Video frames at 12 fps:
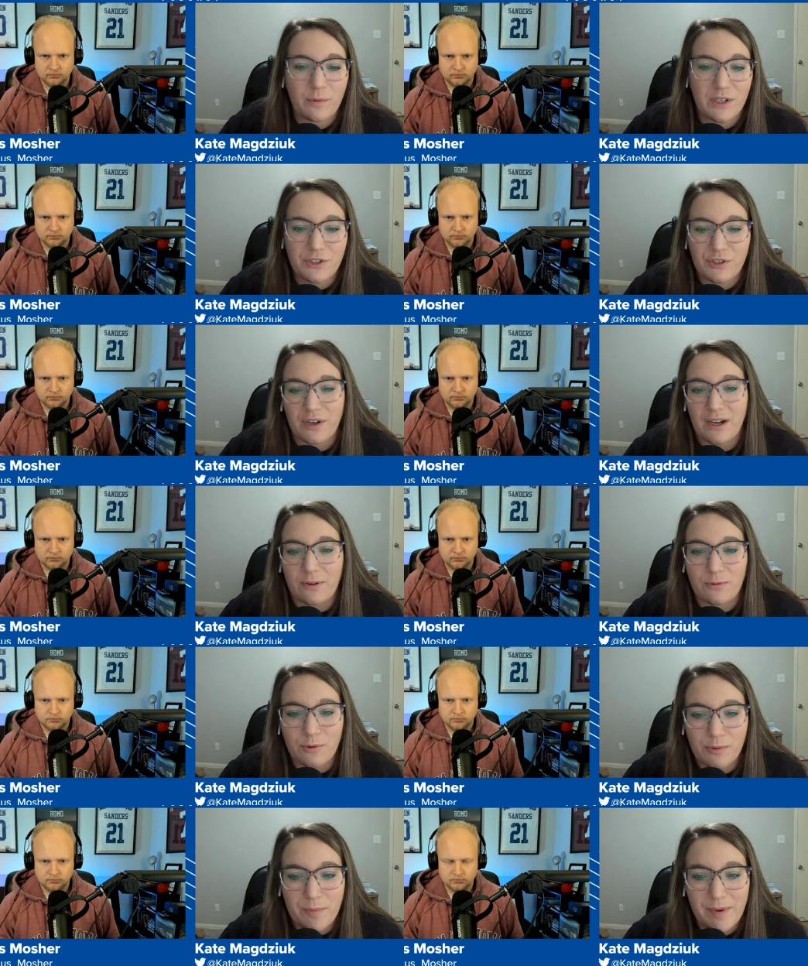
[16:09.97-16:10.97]
Speaker 1: which I
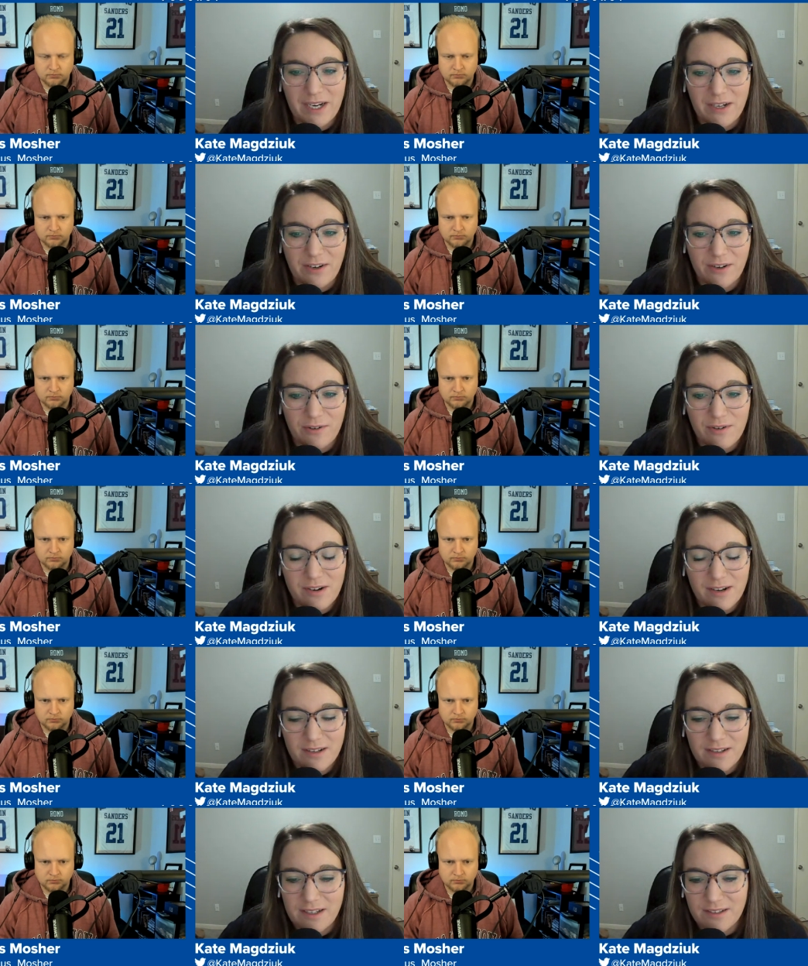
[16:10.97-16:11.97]
will remind you,
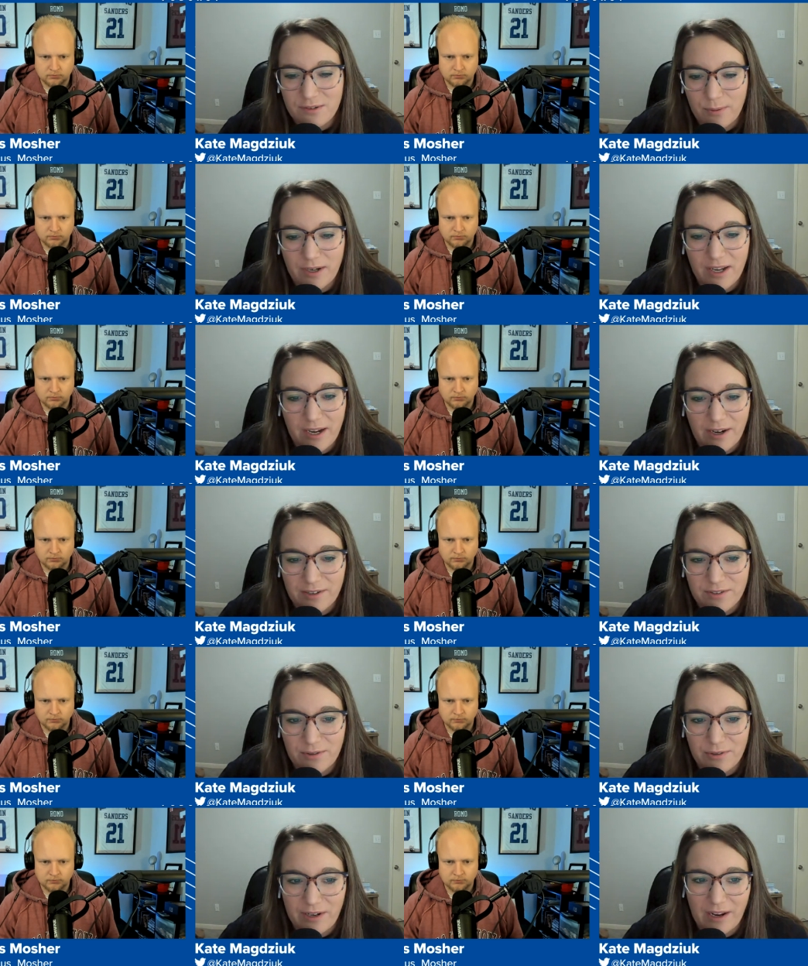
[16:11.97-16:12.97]
he is 28 years
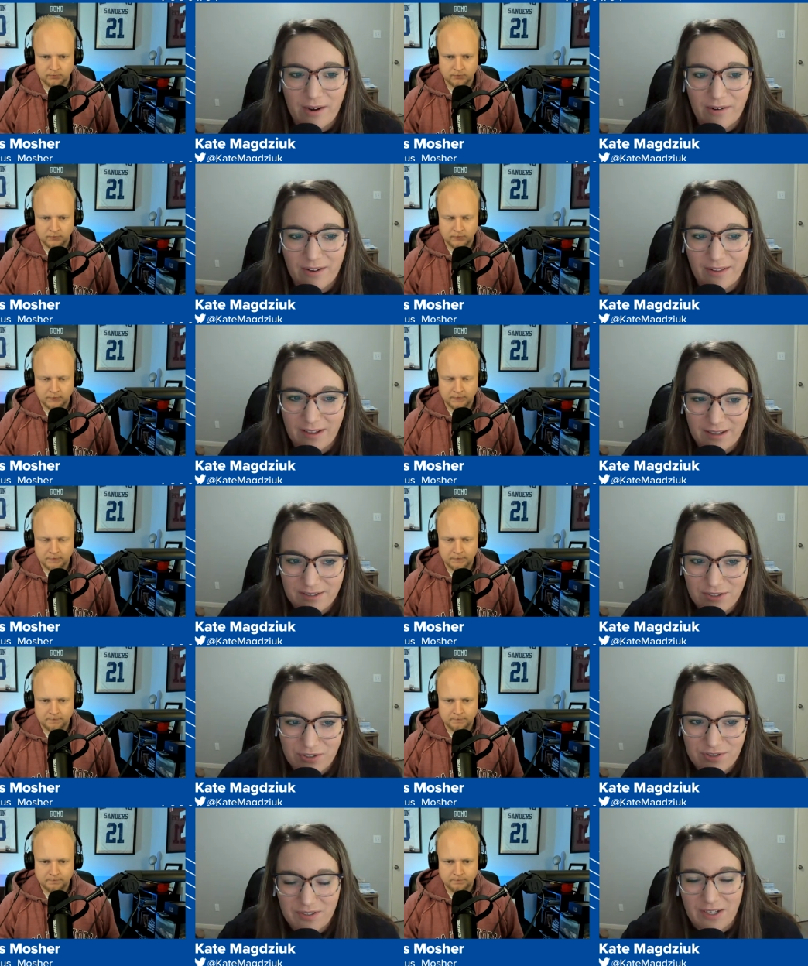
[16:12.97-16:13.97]
old now, and that is
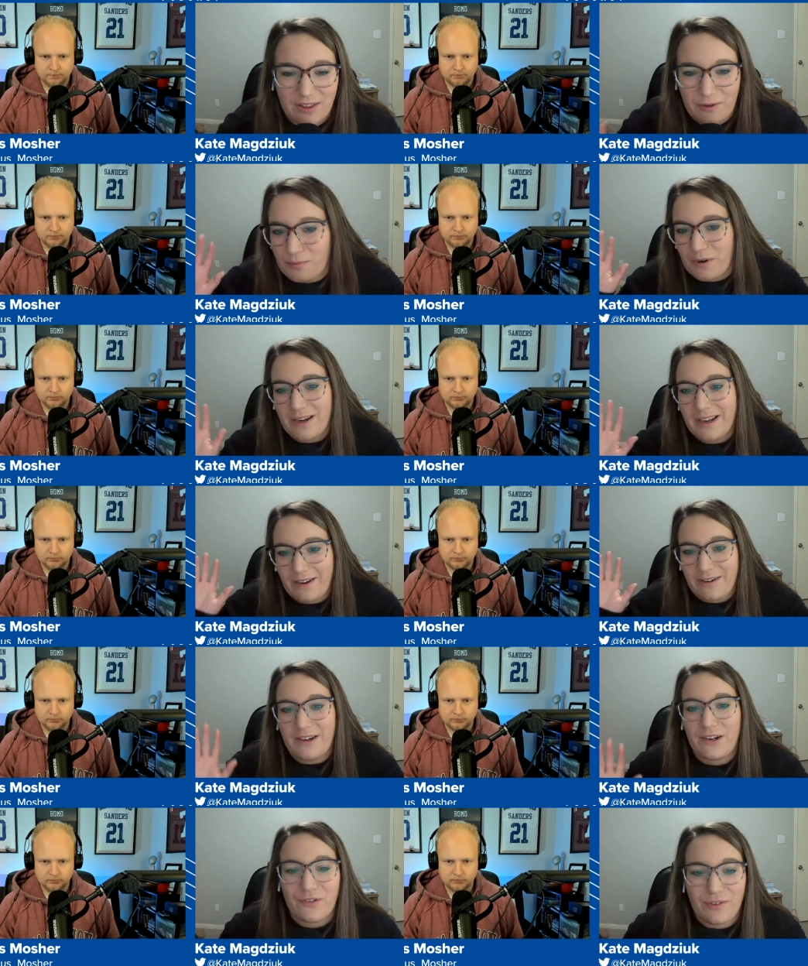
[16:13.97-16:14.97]
just like the breakout
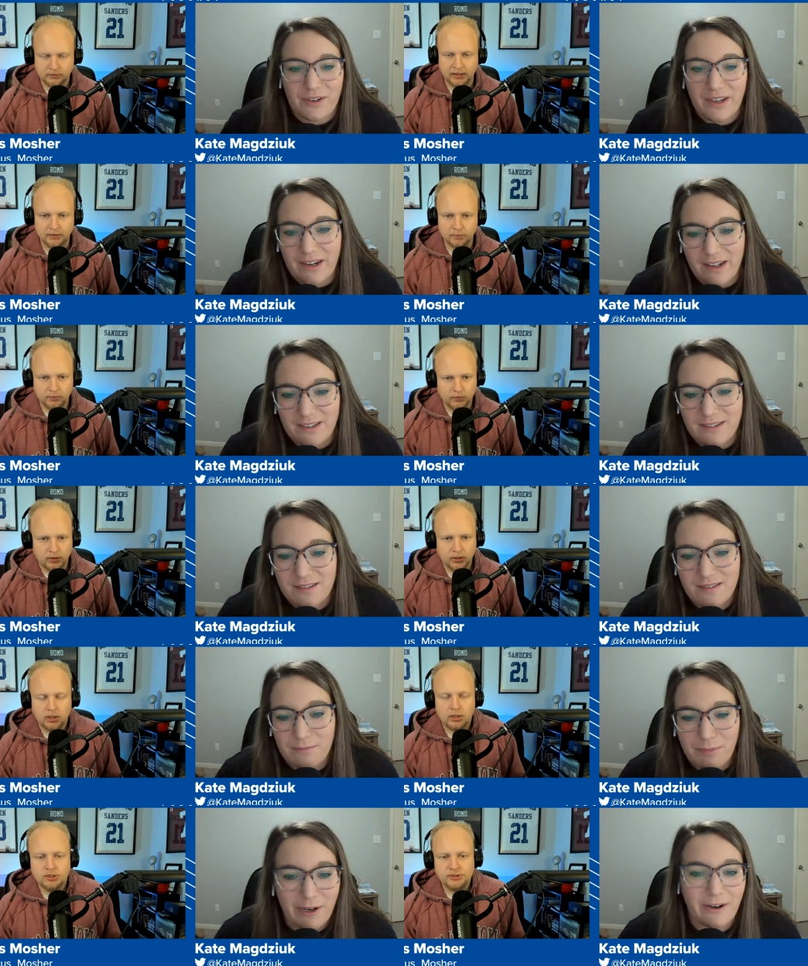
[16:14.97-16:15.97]
age for yep. tight ends.
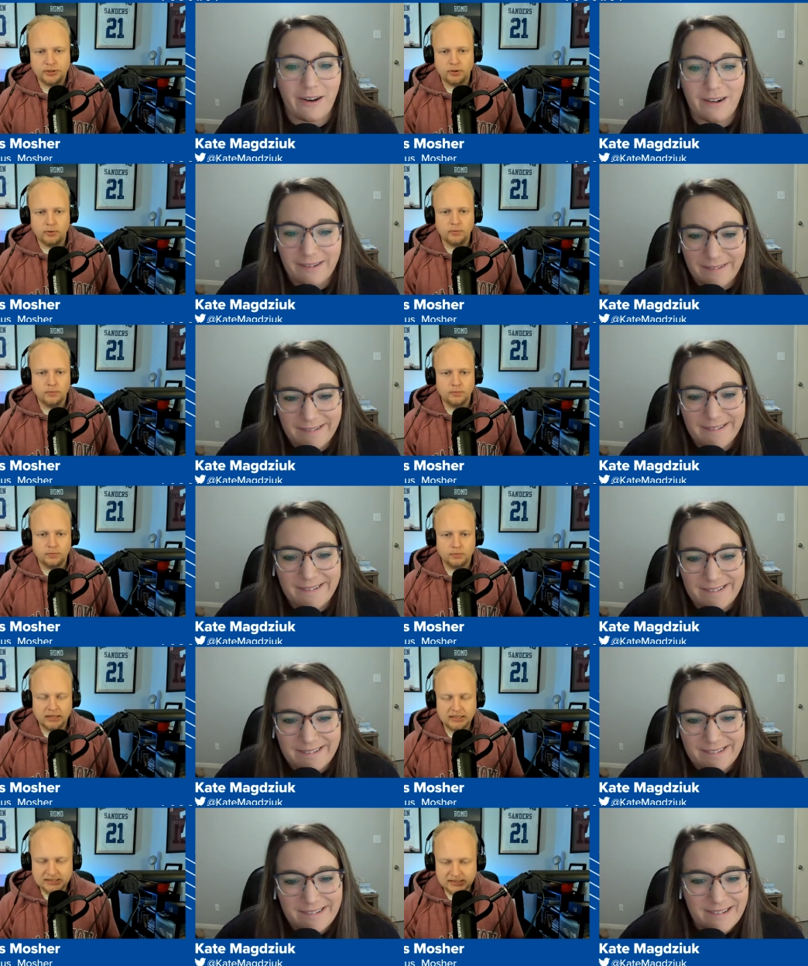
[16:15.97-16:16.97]
Speaker 2: Period. So
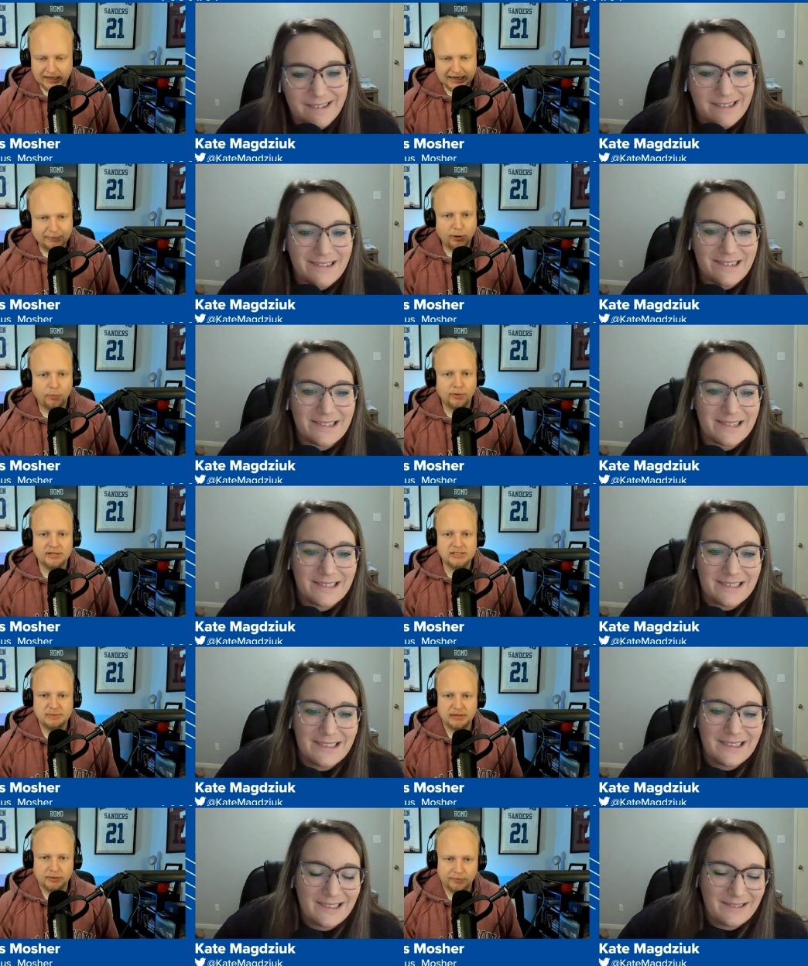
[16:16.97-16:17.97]
let's talk about where he's
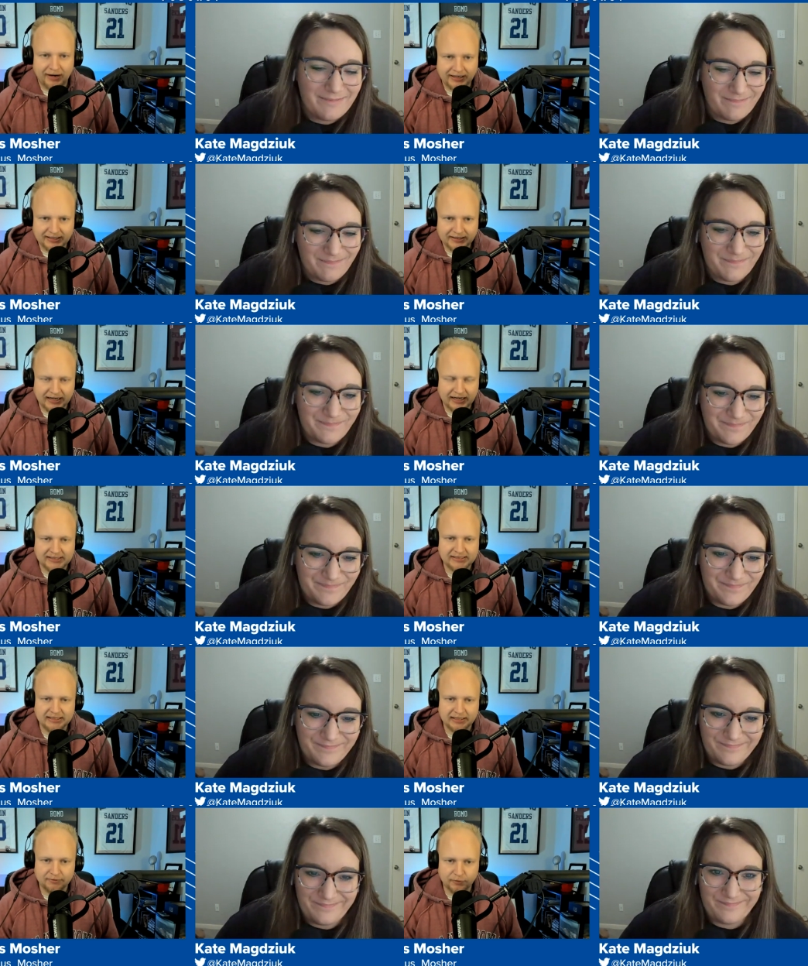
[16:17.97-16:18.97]
being ranked in Dynasty
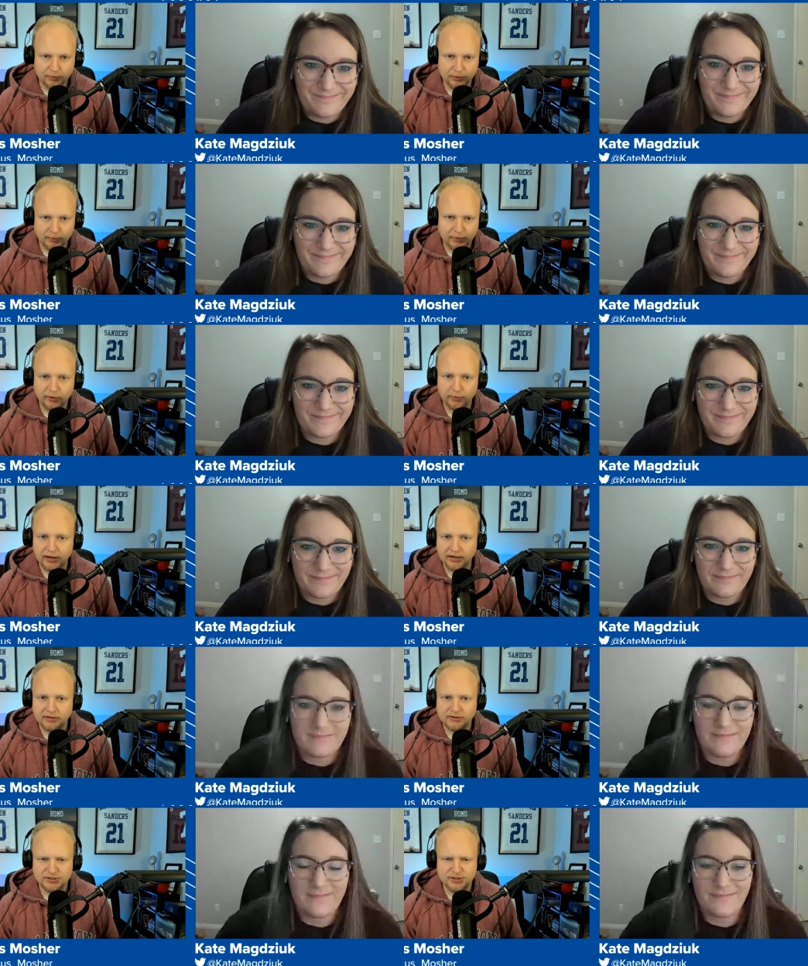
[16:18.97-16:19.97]
League football. By the way,
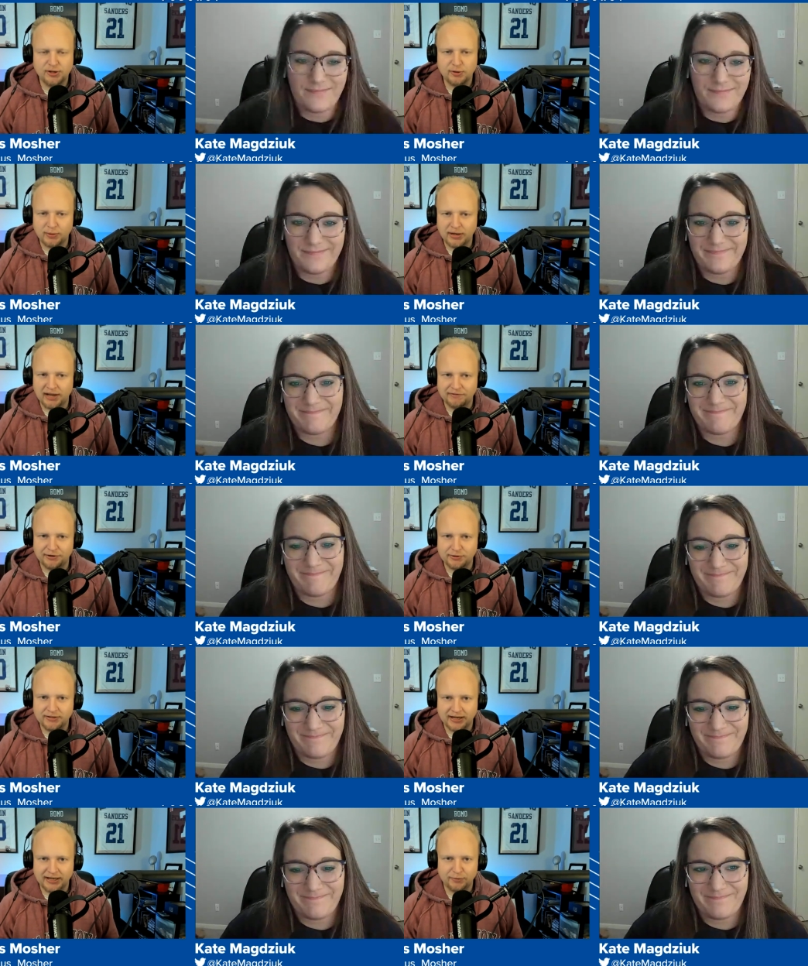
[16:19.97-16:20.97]
did you know that we have a new
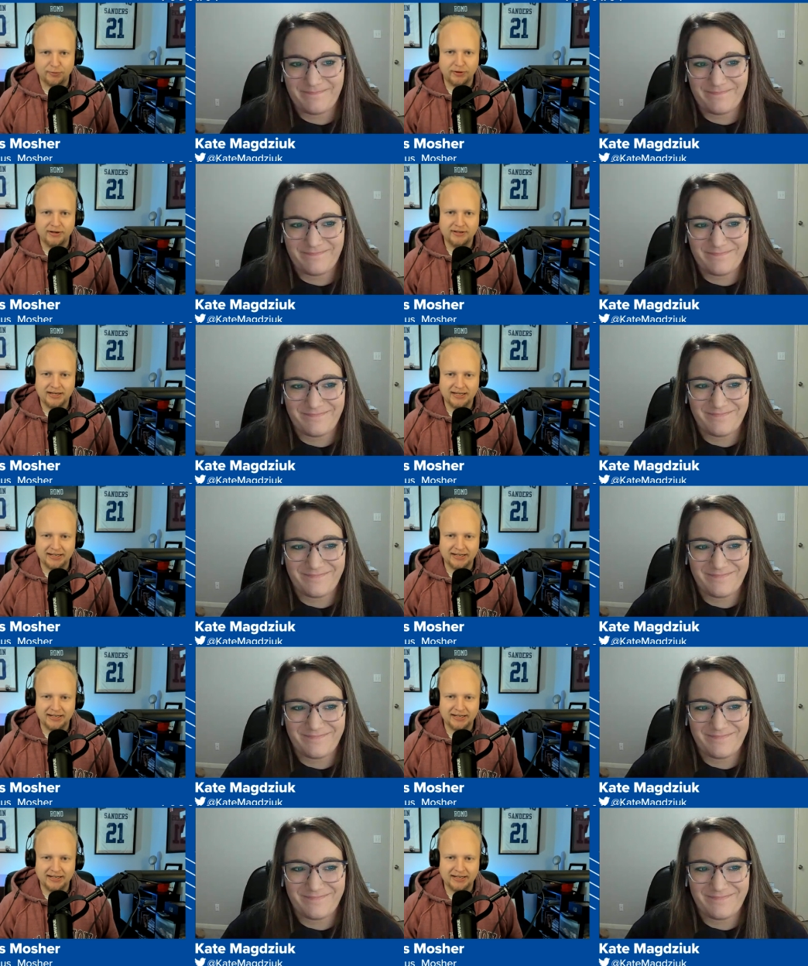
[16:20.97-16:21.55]
tight end one in